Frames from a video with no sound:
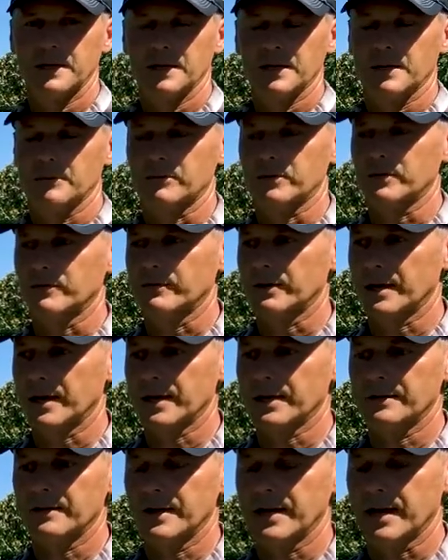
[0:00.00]
and
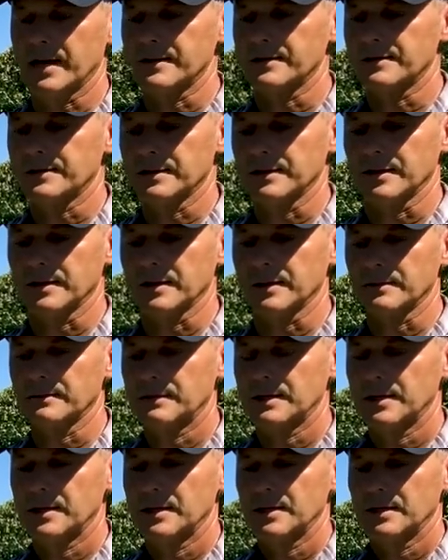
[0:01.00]
provide that uh,
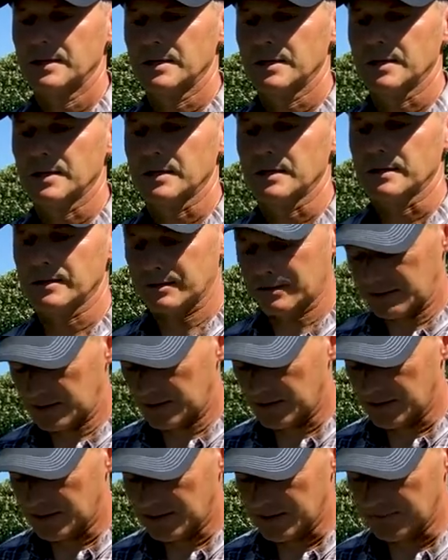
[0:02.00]
uh
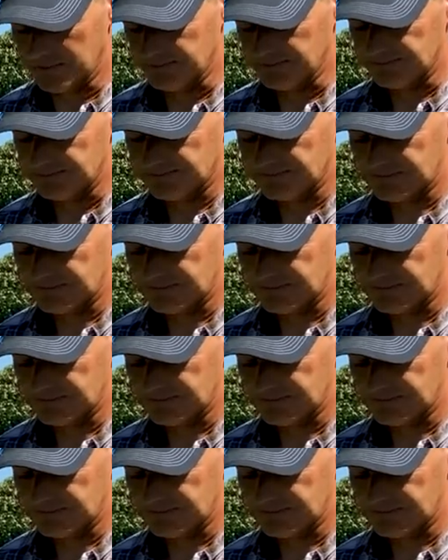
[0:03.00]
um,